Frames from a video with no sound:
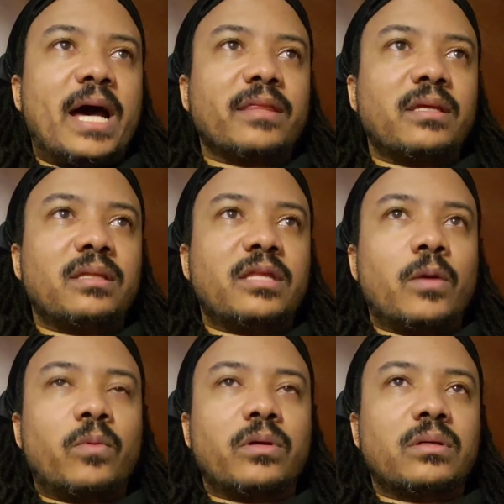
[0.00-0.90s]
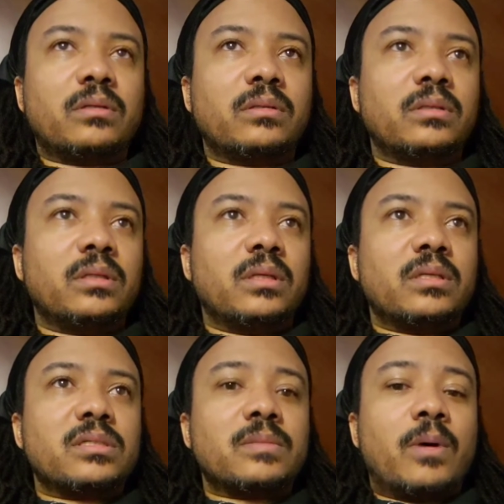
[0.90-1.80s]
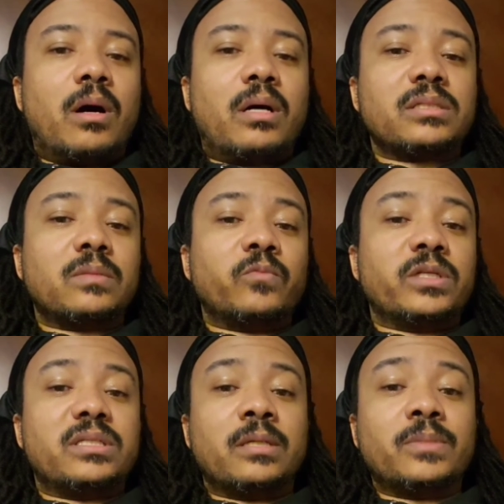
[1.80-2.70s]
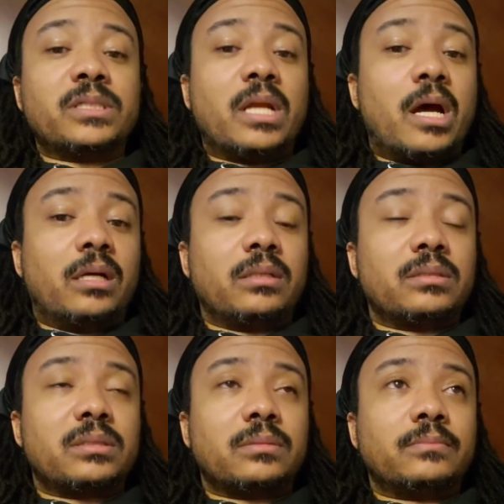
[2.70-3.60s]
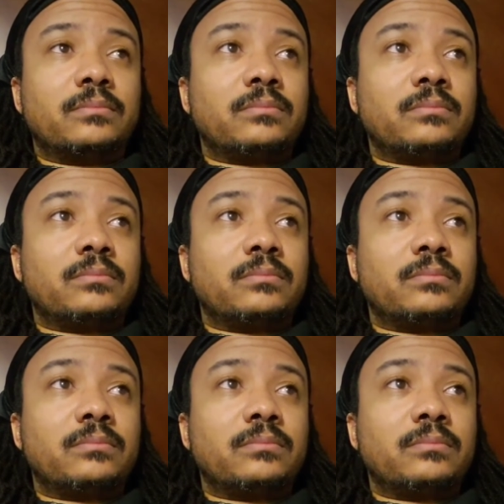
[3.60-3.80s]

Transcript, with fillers: I think there were some awesome redemption arcs.